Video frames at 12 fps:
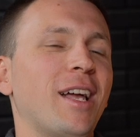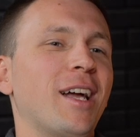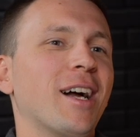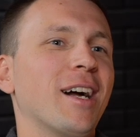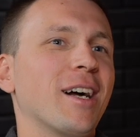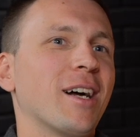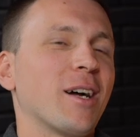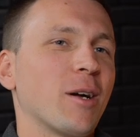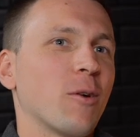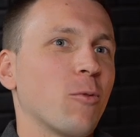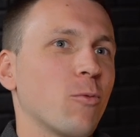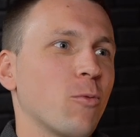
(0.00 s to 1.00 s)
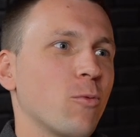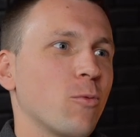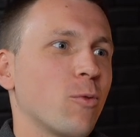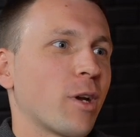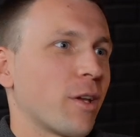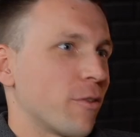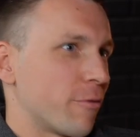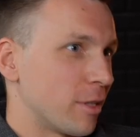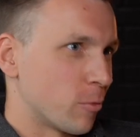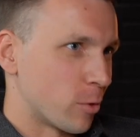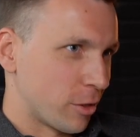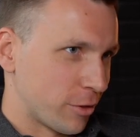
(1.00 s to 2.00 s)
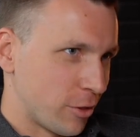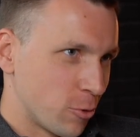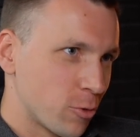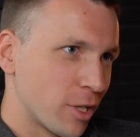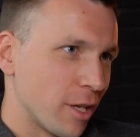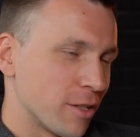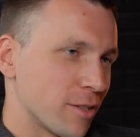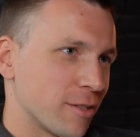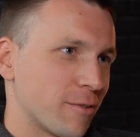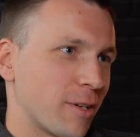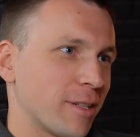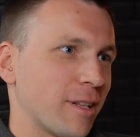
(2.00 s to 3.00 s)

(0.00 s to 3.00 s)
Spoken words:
what are the real world use cases, right?